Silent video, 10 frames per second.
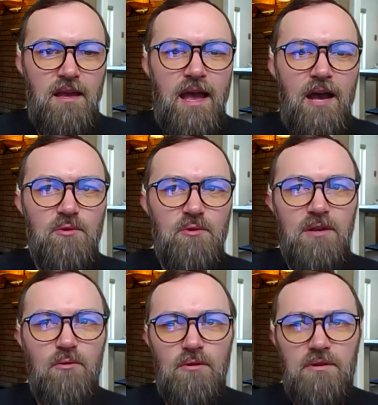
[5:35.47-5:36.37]
How do we
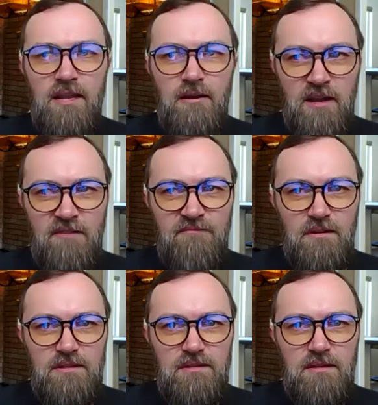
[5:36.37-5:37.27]
coordinate our
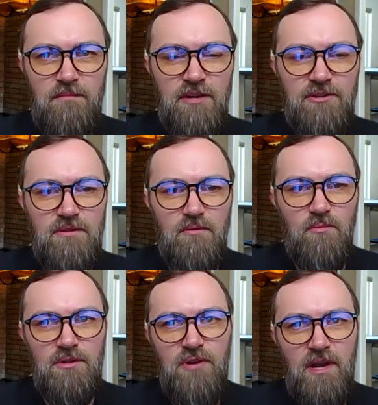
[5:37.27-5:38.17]
efforts to make sure that
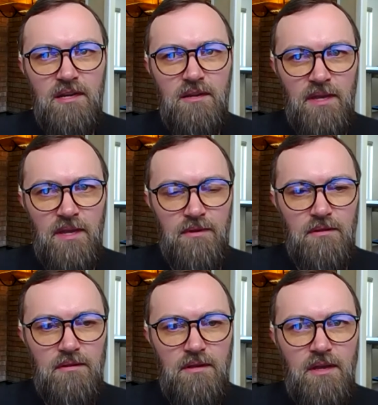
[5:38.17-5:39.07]
we're training
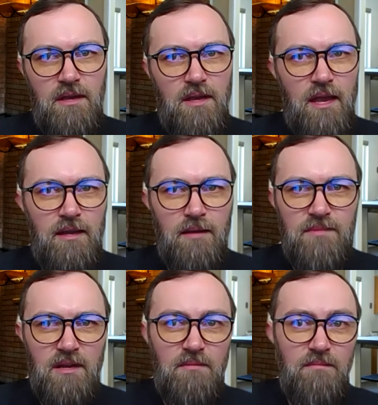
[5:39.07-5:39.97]
people? And I'm
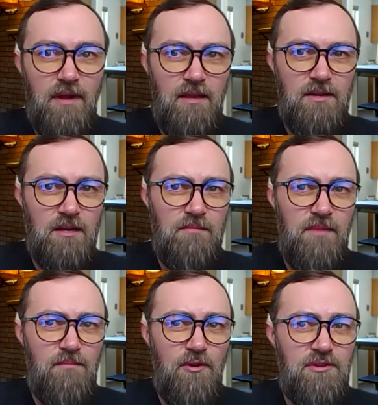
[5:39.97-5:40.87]
talking
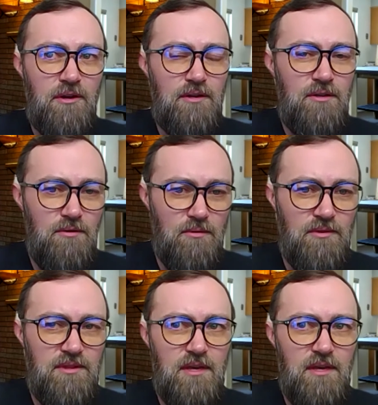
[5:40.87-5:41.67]
about both our youth